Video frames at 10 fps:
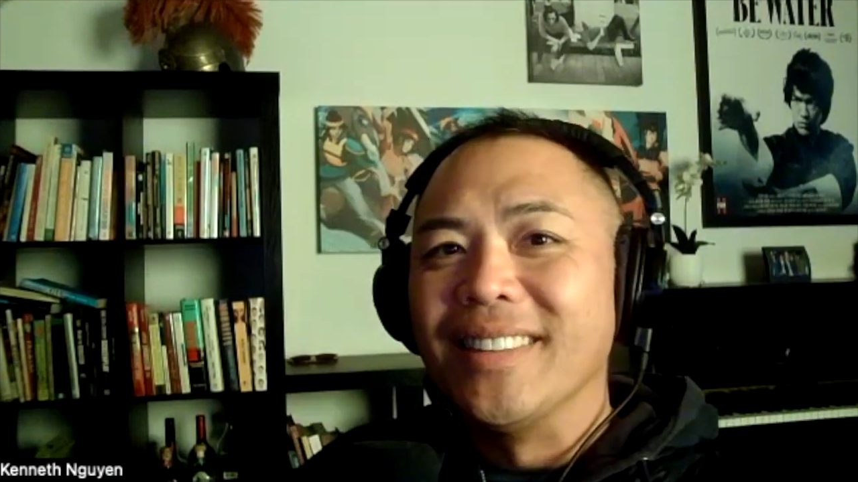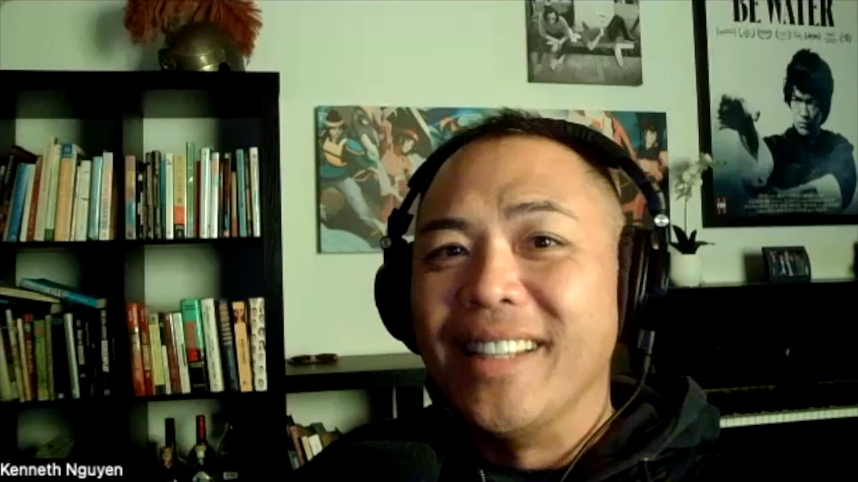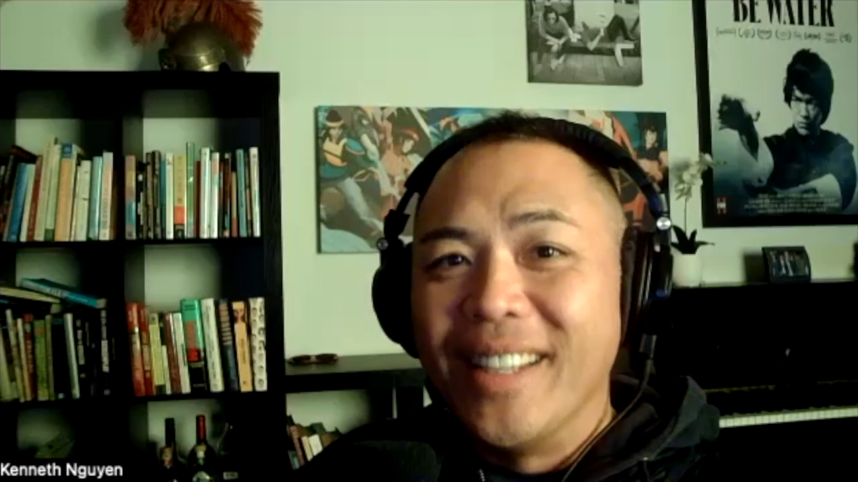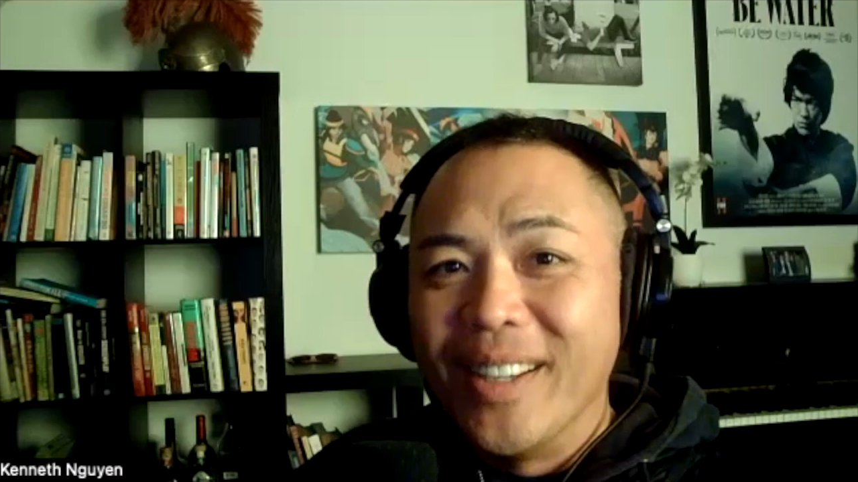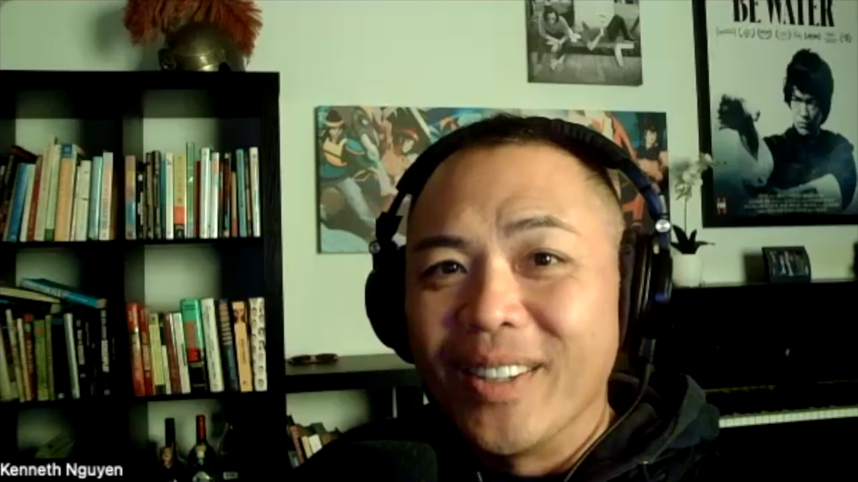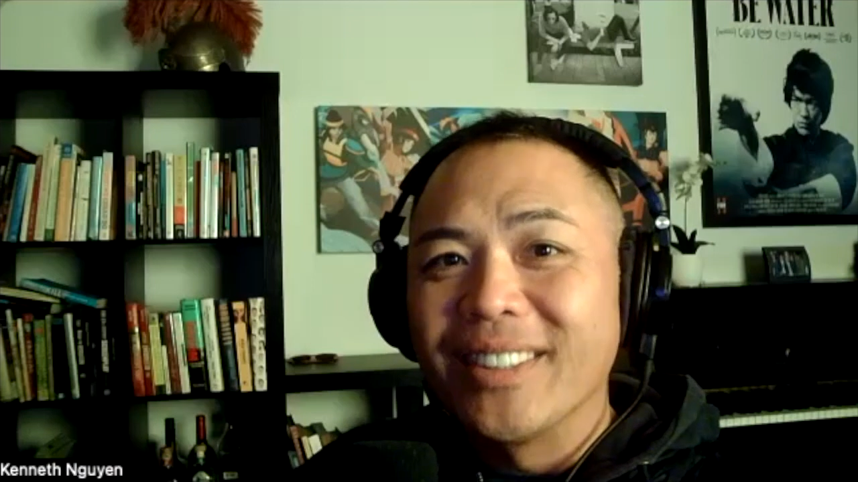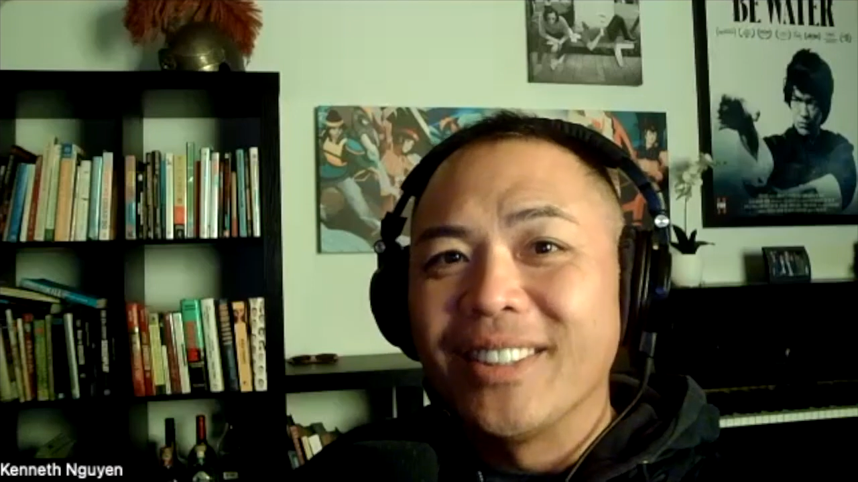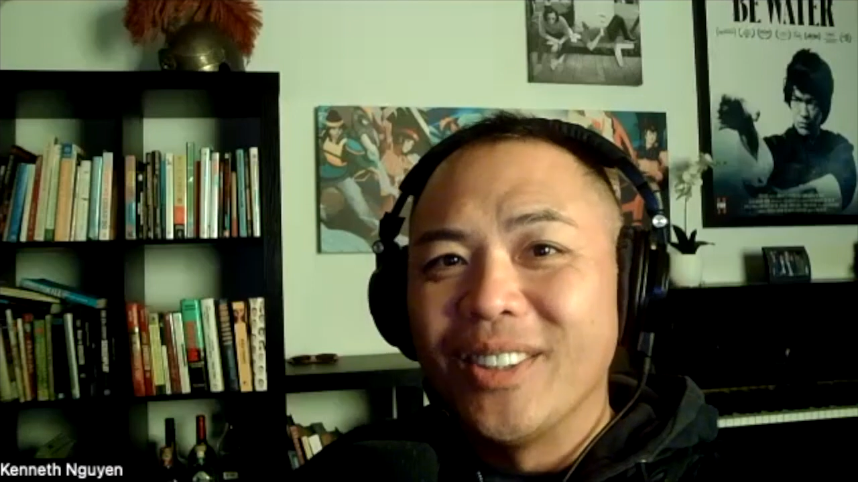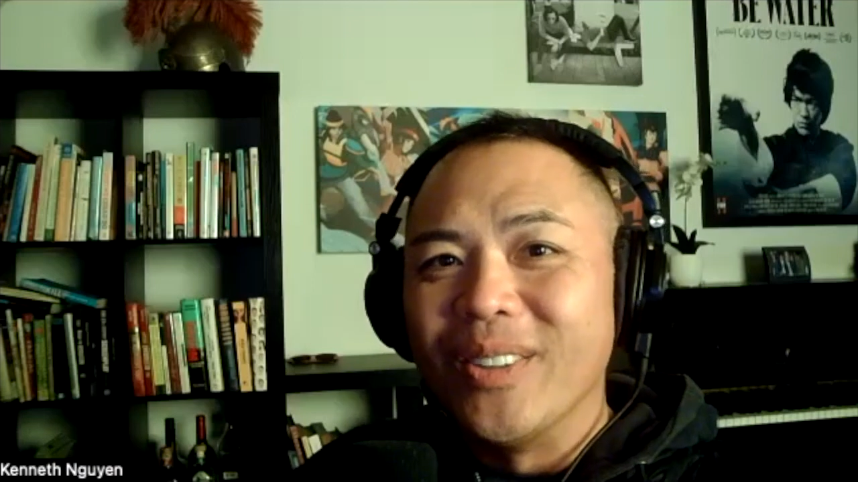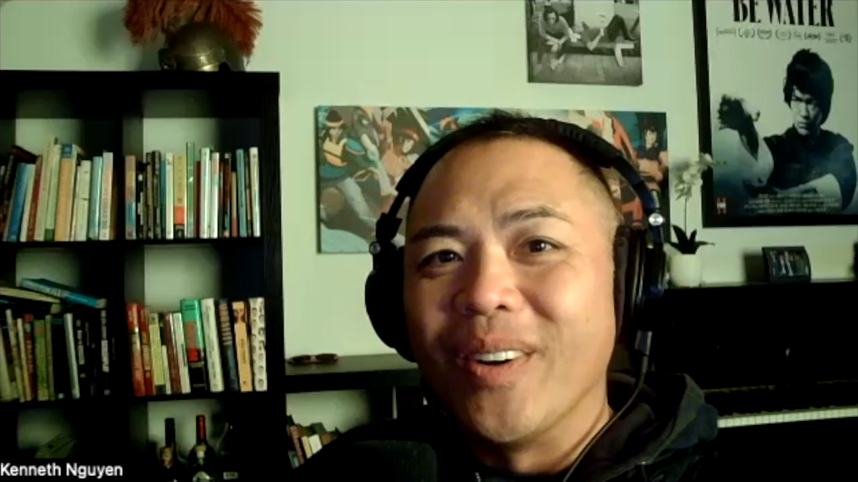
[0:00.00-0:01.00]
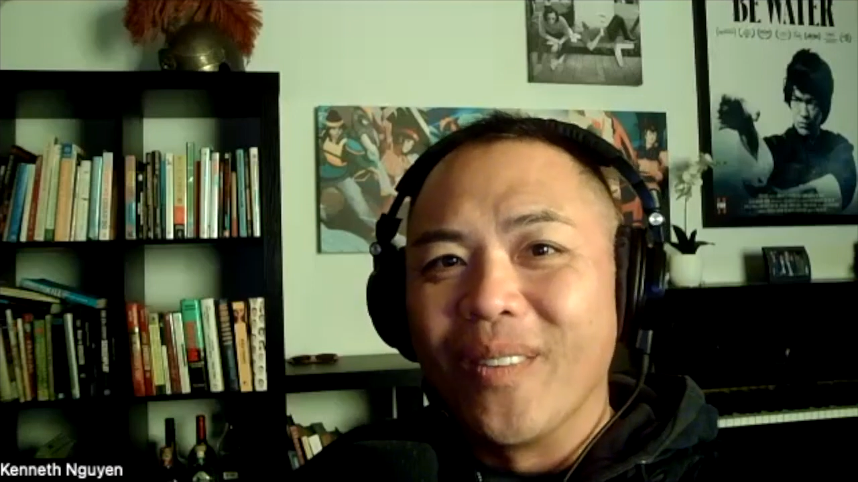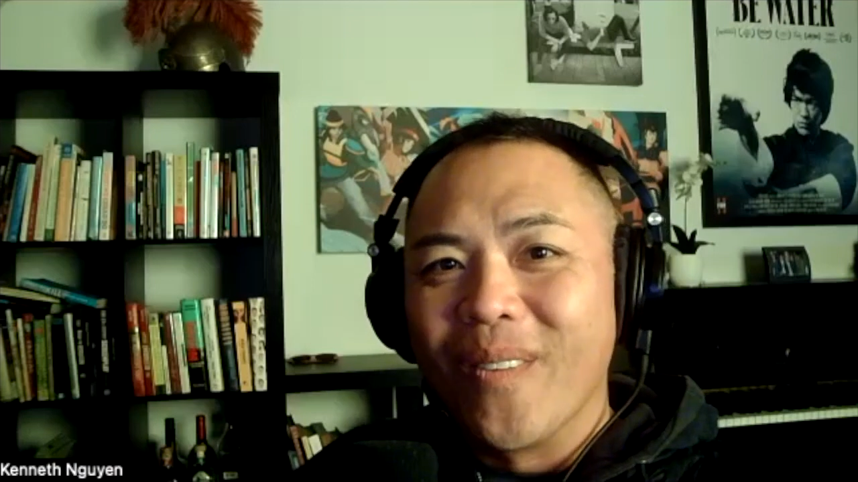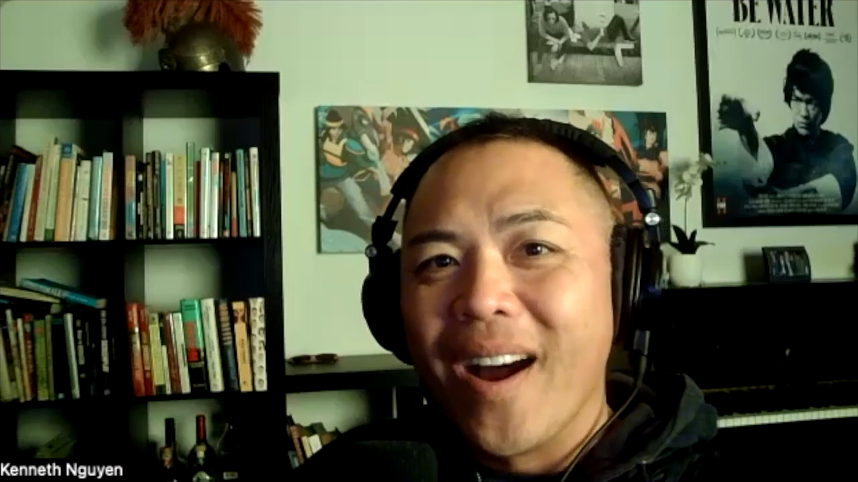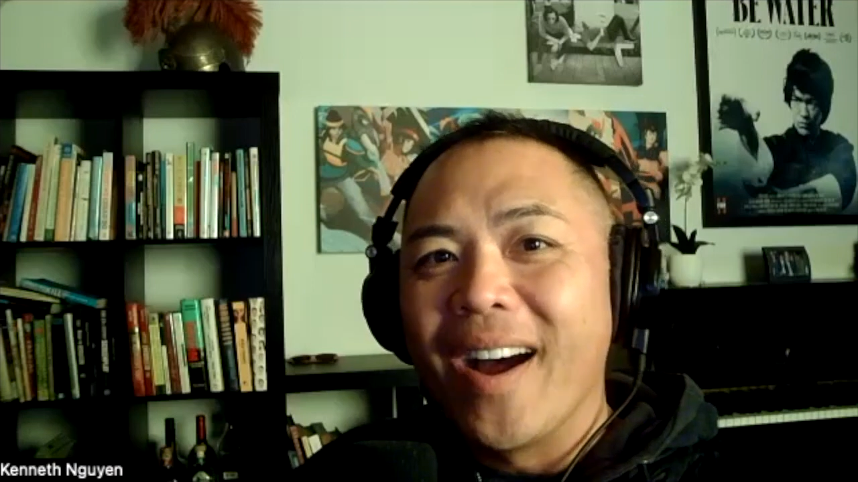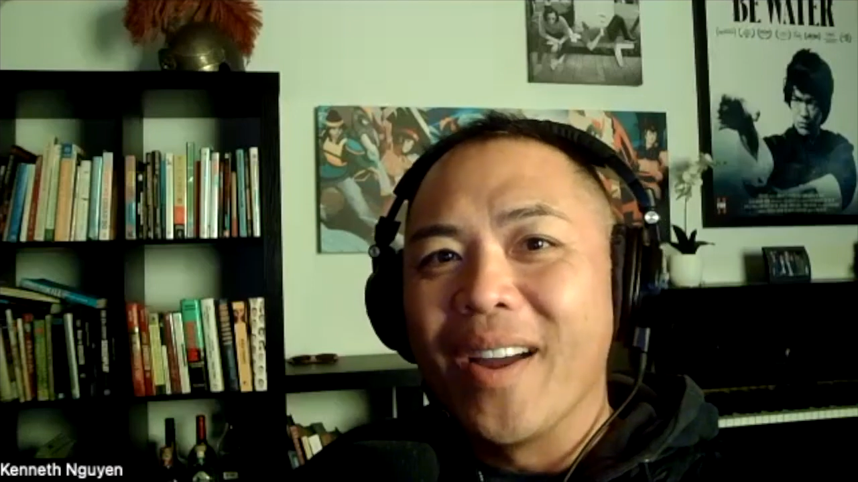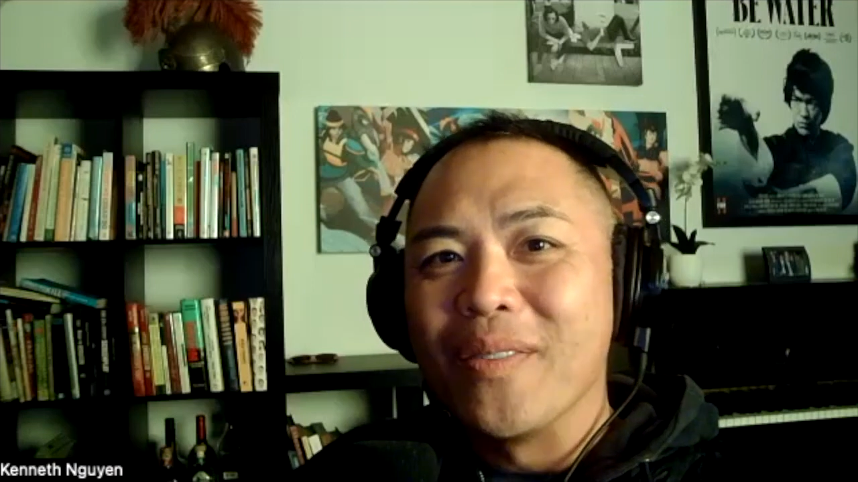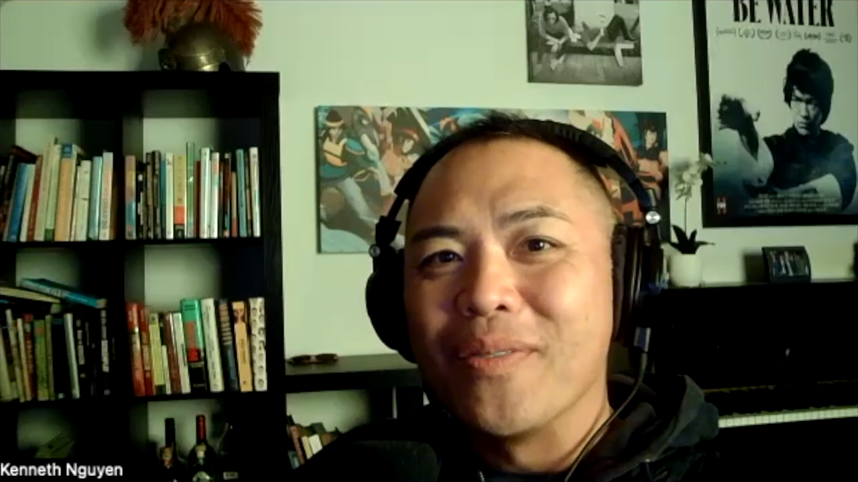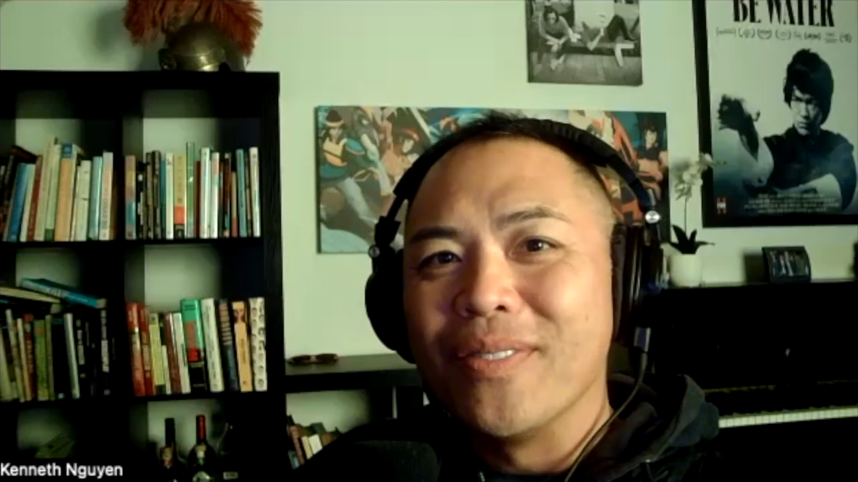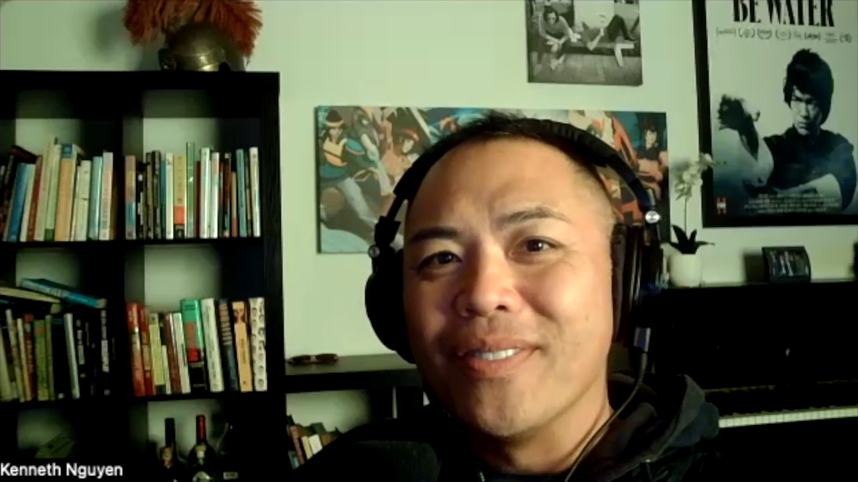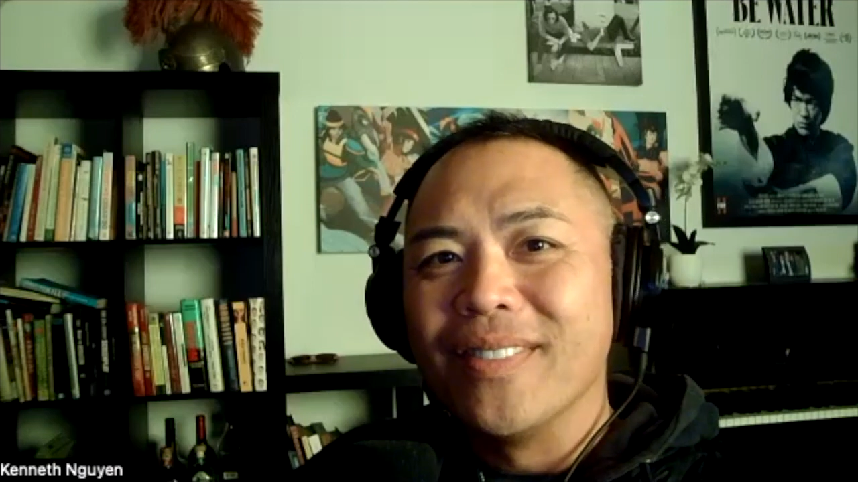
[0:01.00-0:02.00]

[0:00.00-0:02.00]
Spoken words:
years to arrive